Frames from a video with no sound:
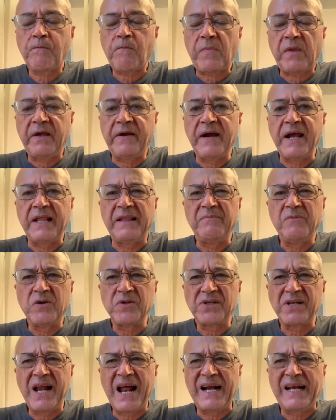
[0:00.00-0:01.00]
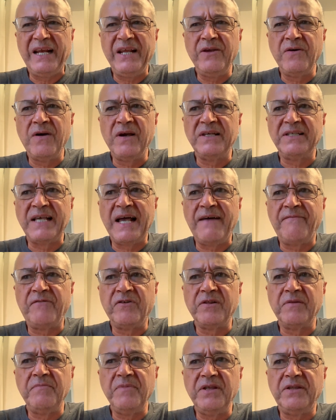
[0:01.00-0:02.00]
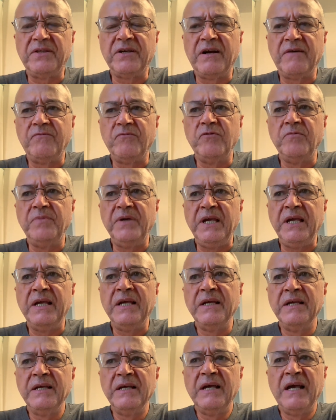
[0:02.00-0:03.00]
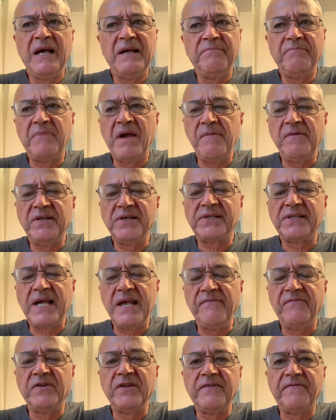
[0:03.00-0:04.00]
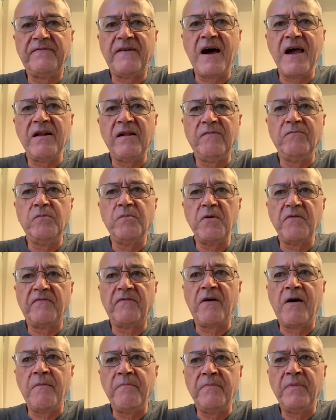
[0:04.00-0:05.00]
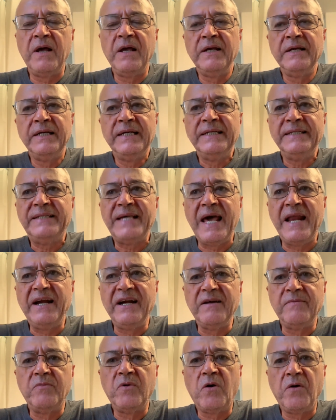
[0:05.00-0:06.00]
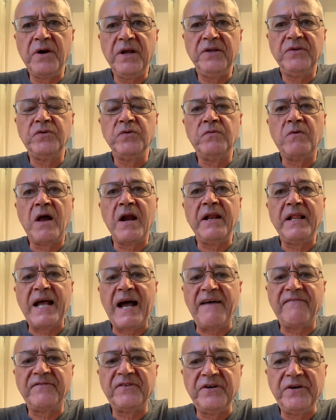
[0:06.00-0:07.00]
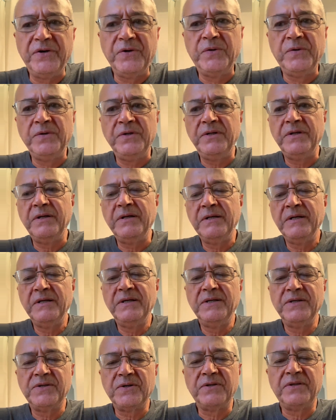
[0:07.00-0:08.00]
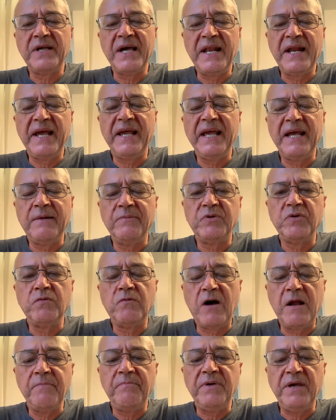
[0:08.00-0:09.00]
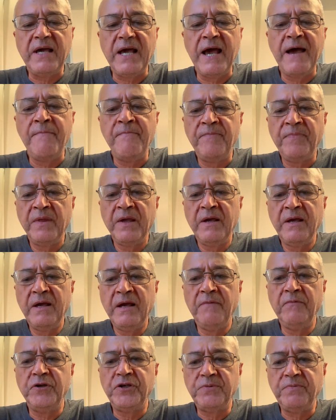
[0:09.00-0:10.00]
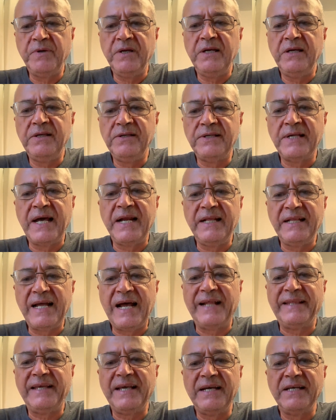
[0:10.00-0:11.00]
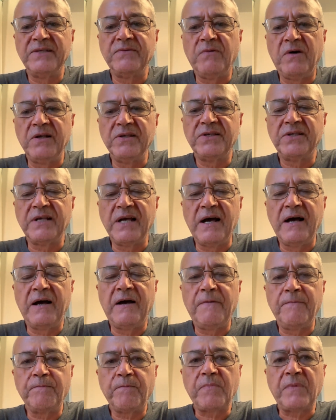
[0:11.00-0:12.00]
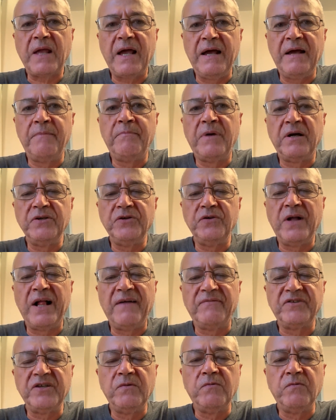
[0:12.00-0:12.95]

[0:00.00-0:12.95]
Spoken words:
grade. Most likely your exam for the midterm will be maybe the same for the final, will be from 10 in the morning to 1 in the afternoon. So 10 a.m. to 1 p.m., which means that in that case, once but you have till